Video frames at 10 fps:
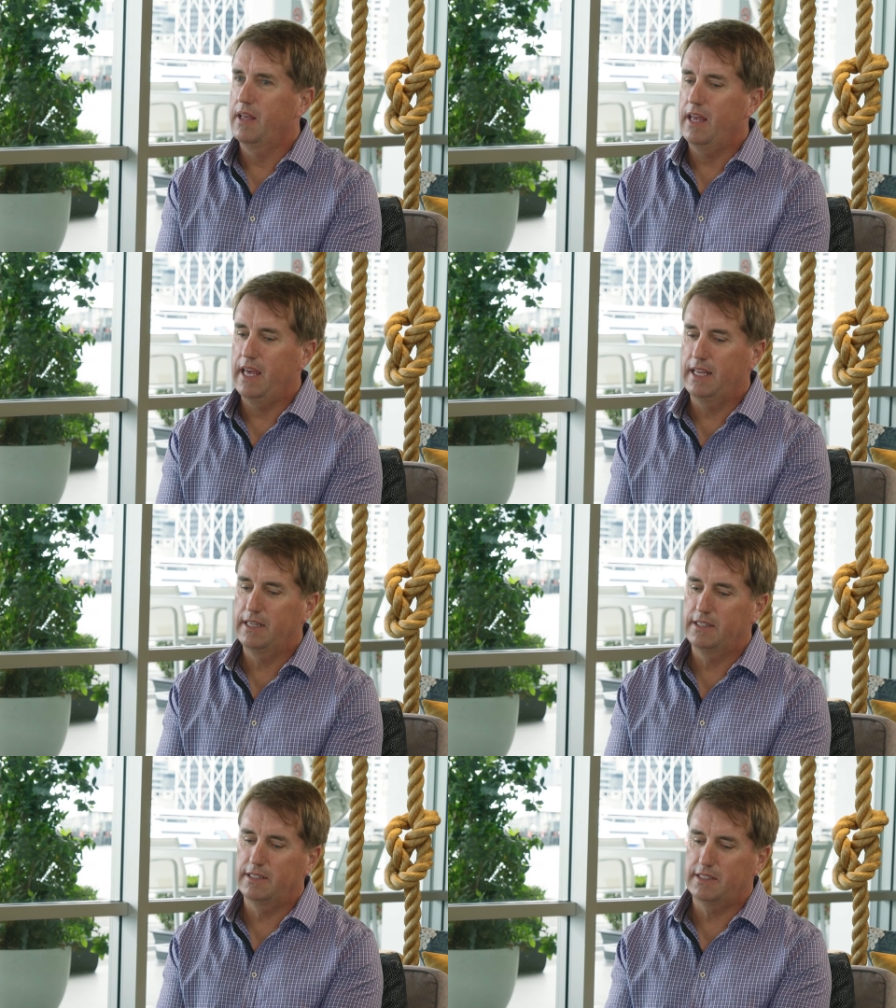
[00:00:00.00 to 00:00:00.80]

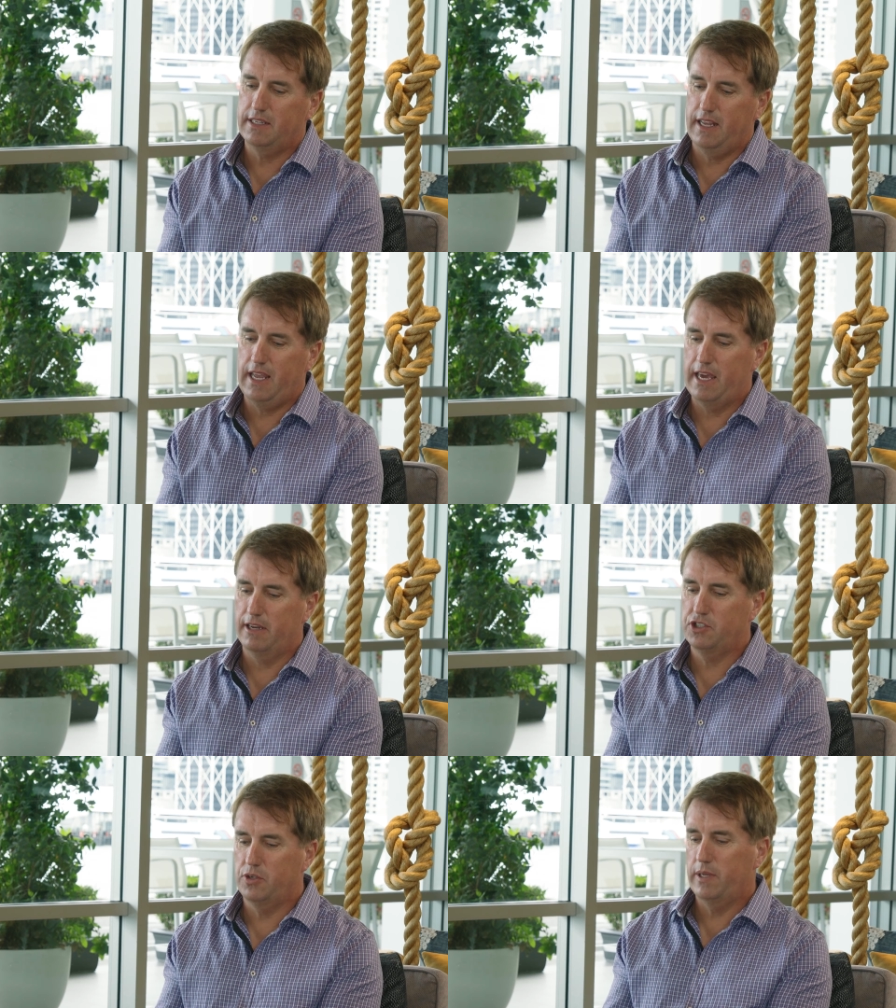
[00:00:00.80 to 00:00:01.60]
And how
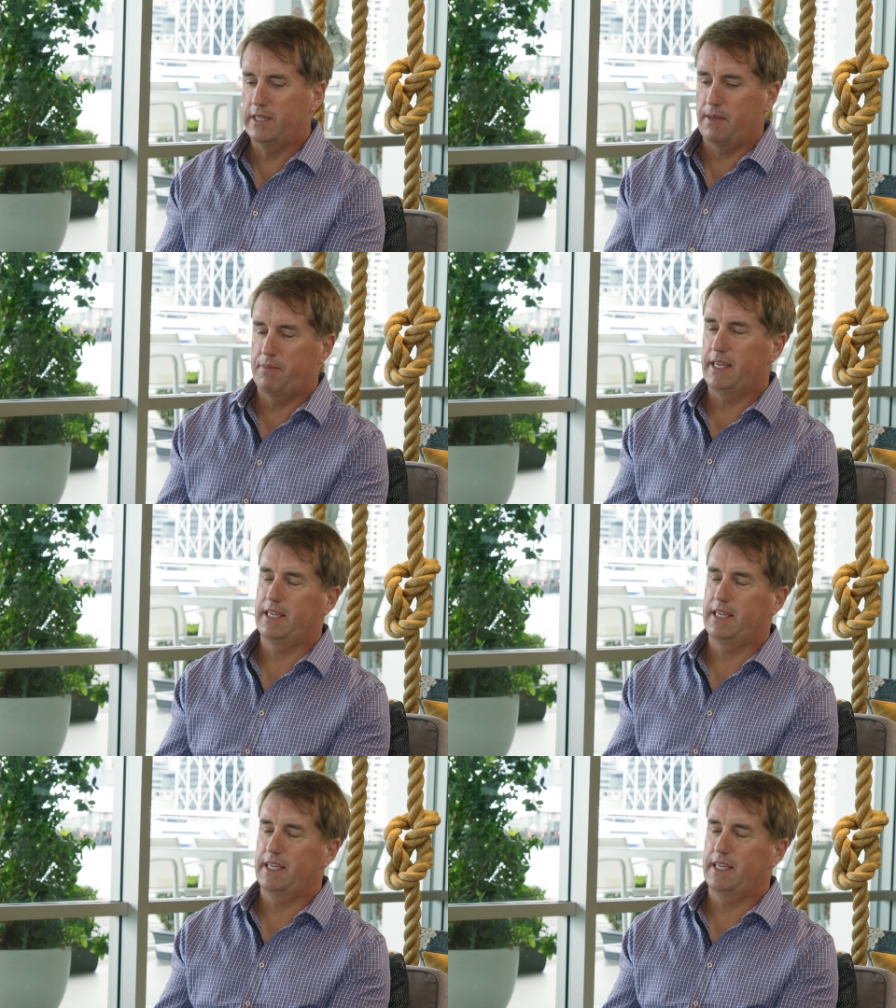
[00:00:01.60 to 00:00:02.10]
did you end up then